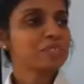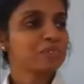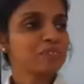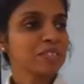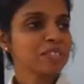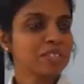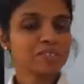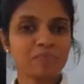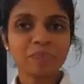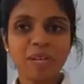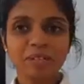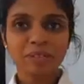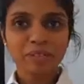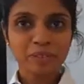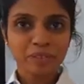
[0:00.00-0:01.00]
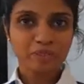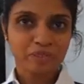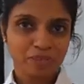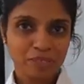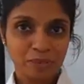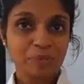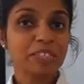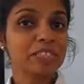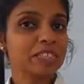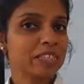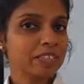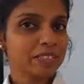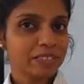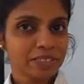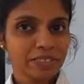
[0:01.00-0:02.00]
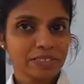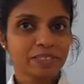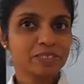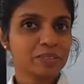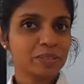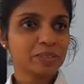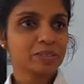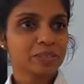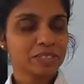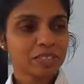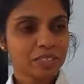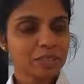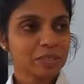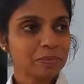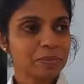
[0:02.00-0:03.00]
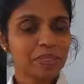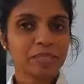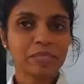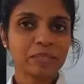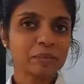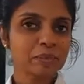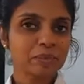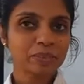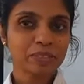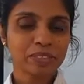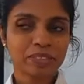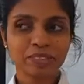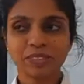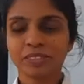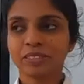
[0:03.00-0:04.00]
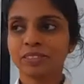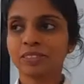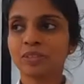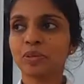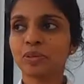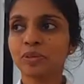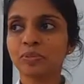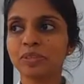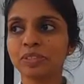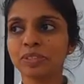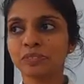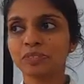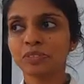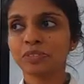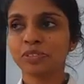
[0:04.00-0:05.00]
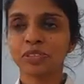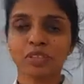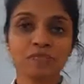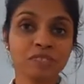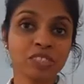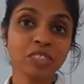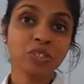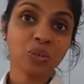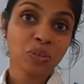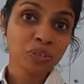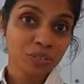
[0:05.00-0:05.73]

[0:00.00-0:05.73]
effective manner of communicating. So we started building upon this documentary photography stock,